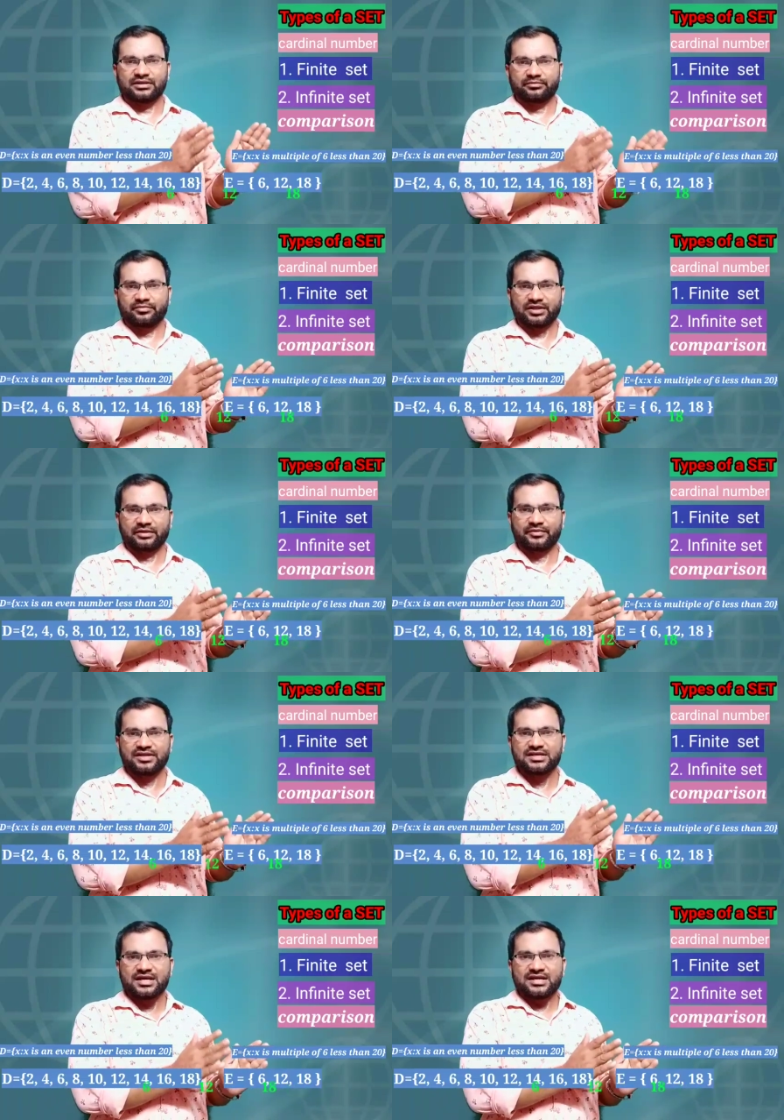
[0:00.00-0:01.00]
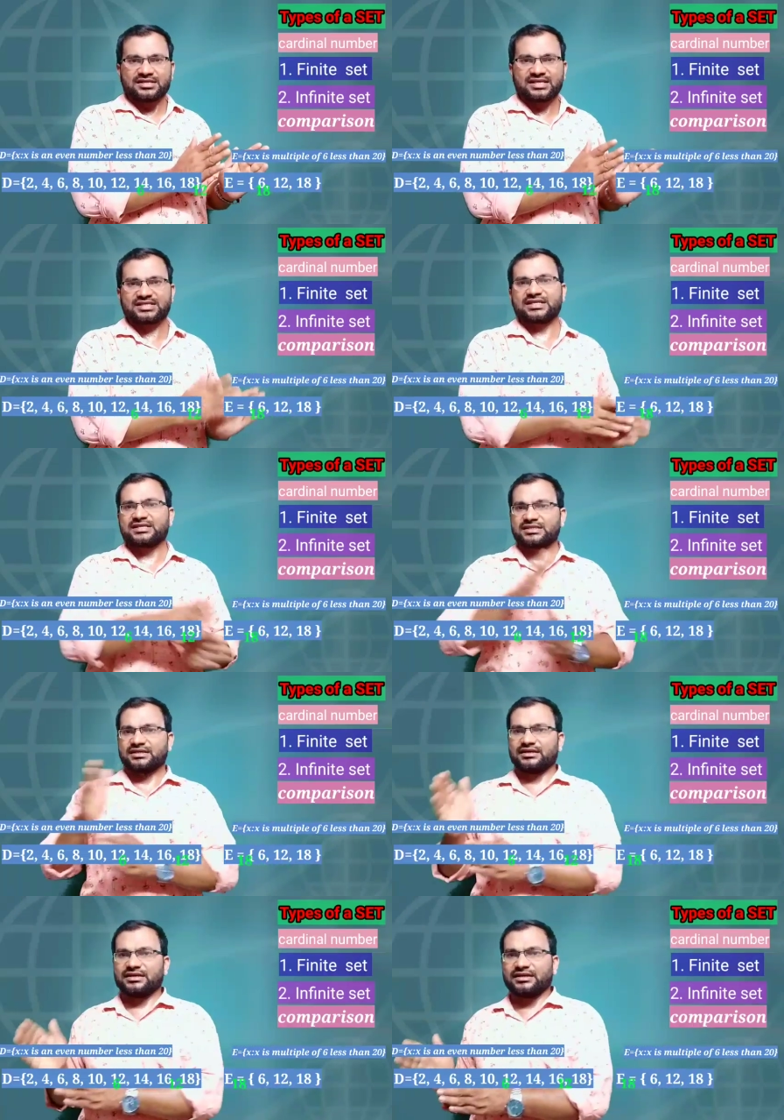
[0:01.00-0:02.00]
That means 6 is
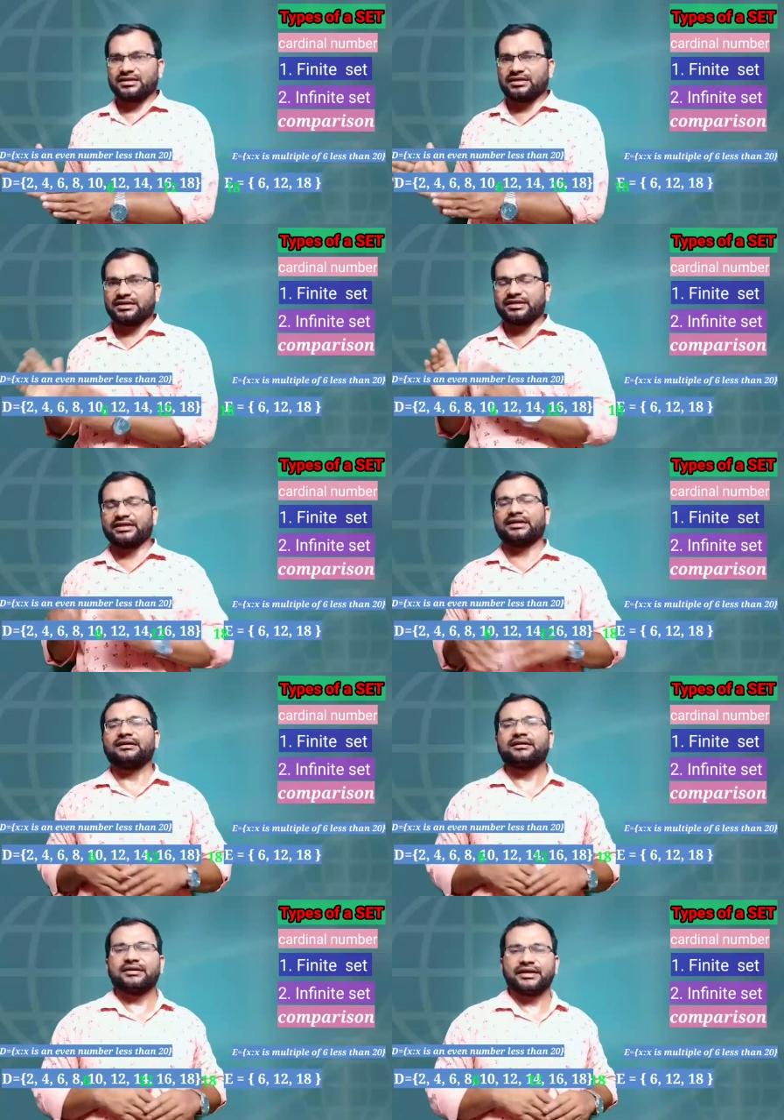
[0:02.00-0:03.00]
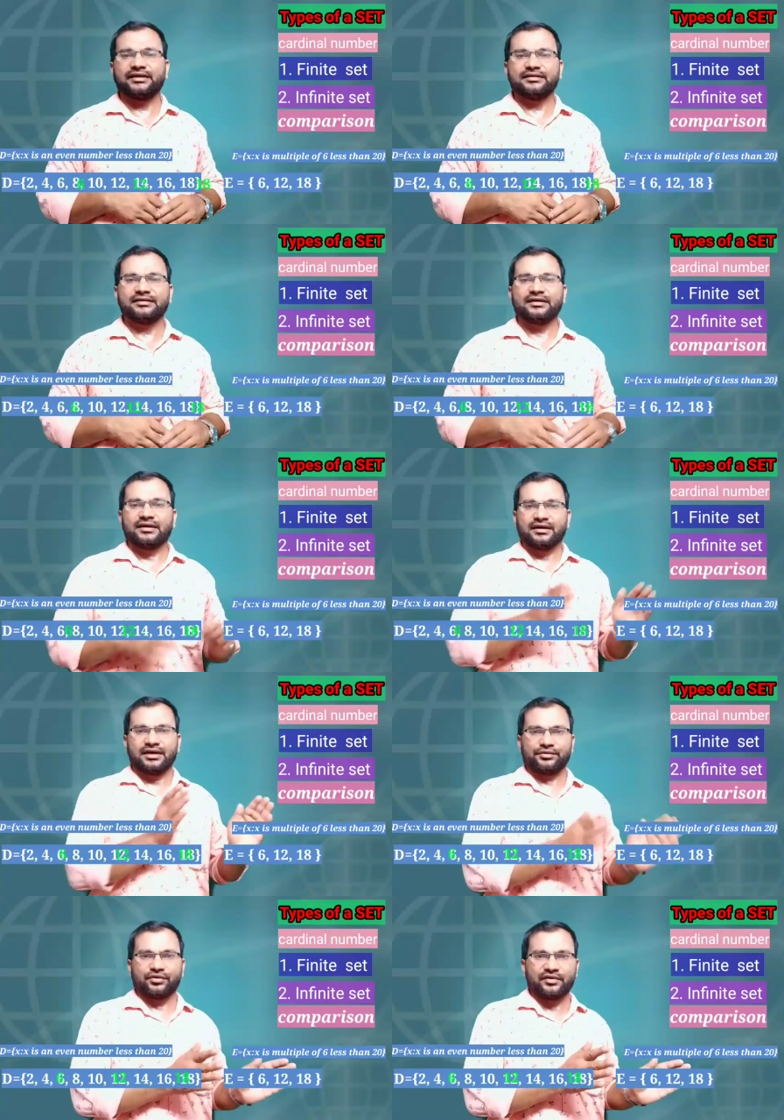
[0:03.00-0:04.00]
in D
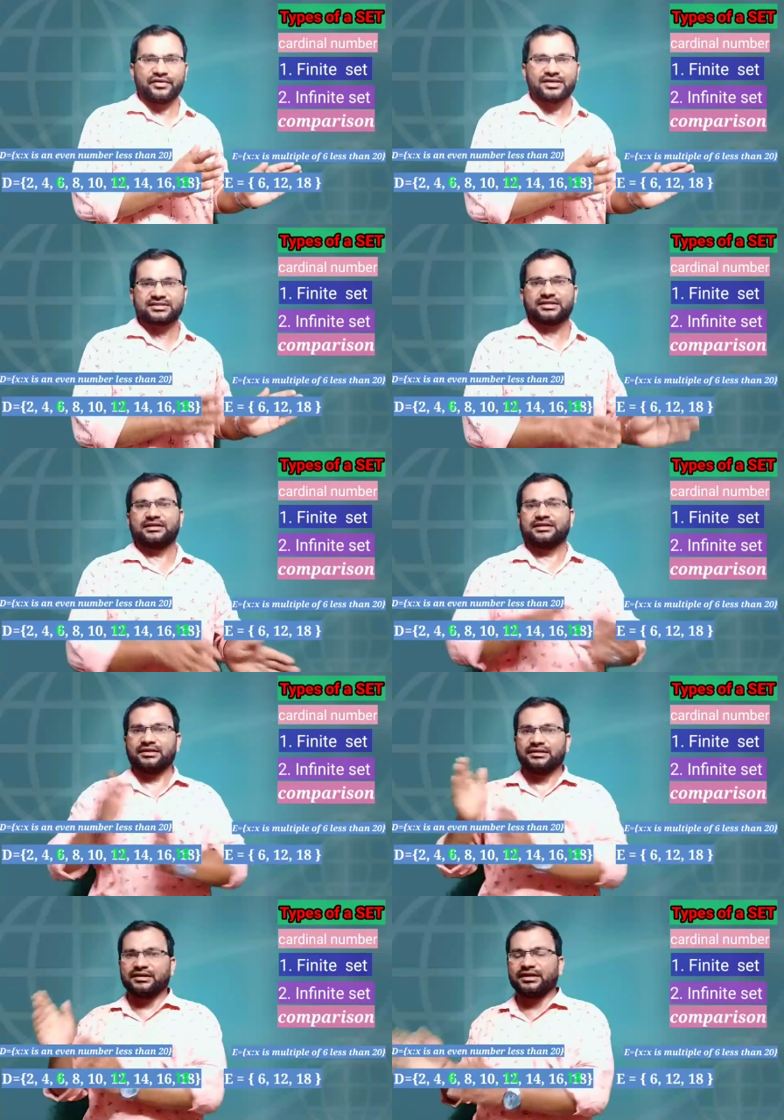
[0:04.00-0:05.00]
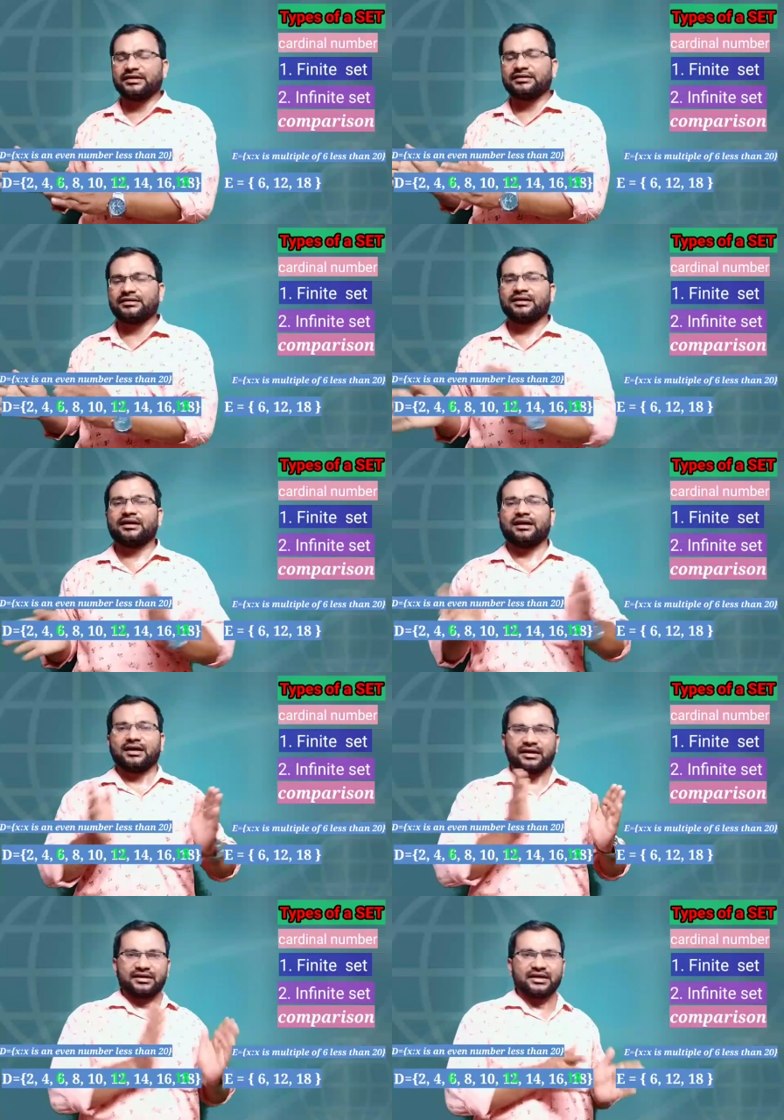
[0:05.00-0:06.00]
and 12 is in D
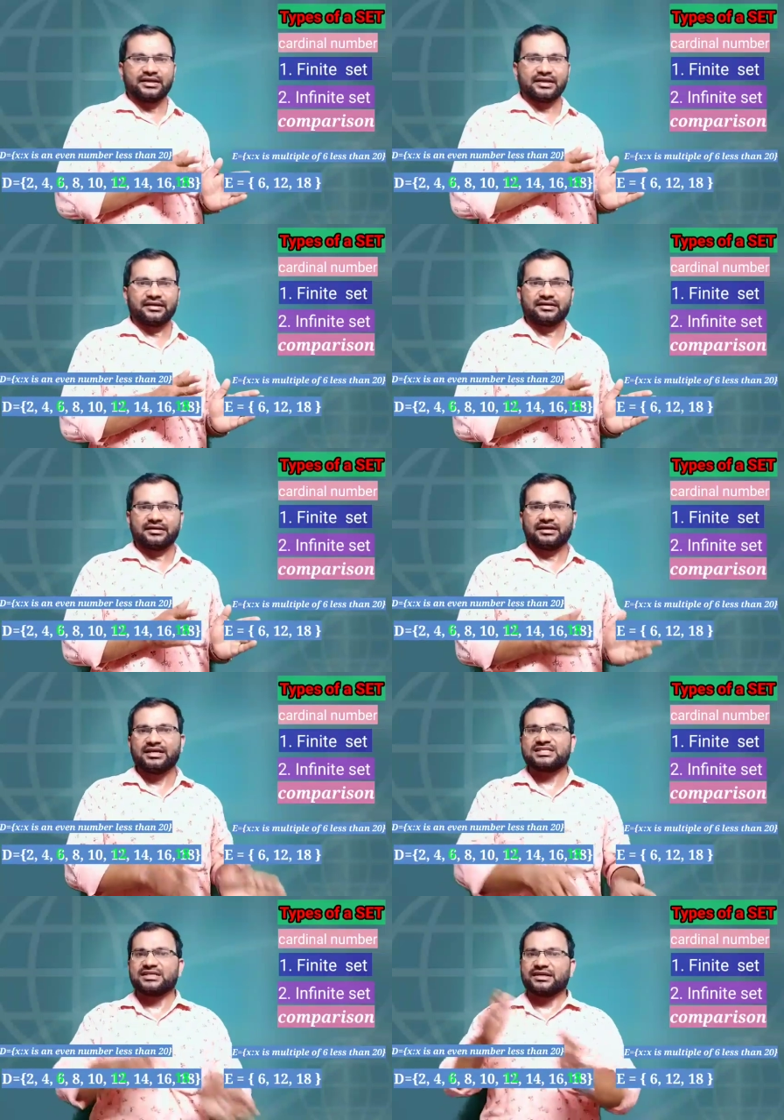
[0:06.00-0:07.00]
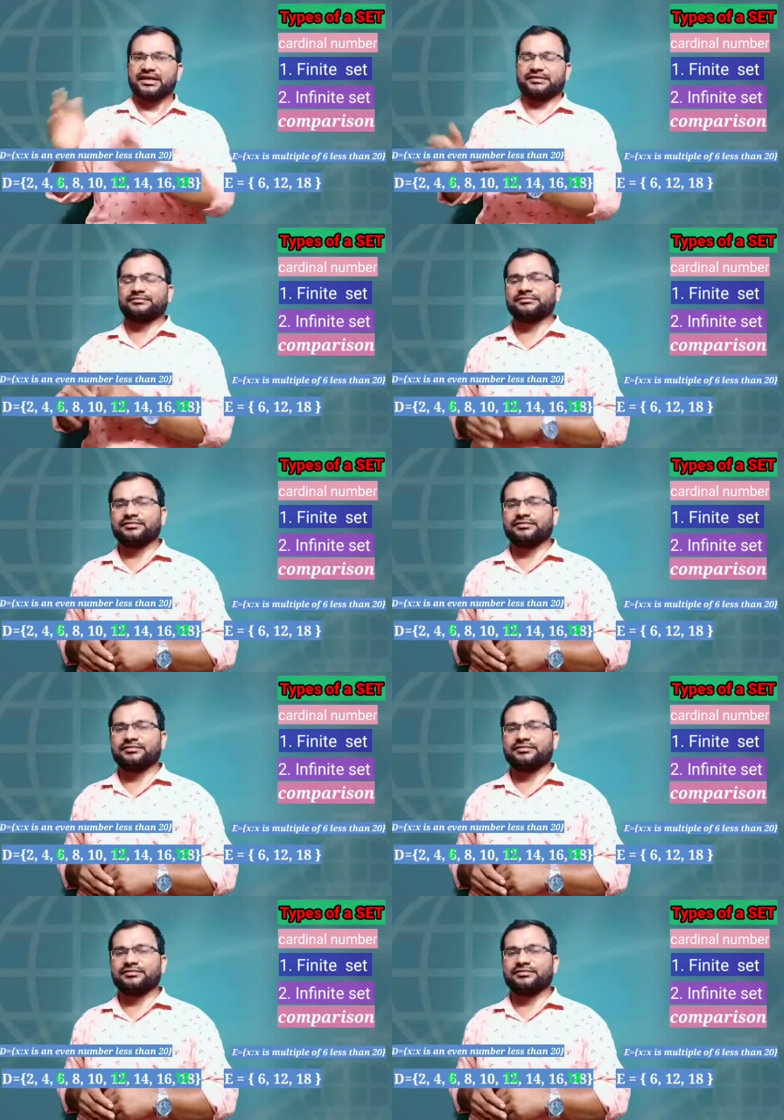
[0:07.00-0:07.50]
and 18 is in D.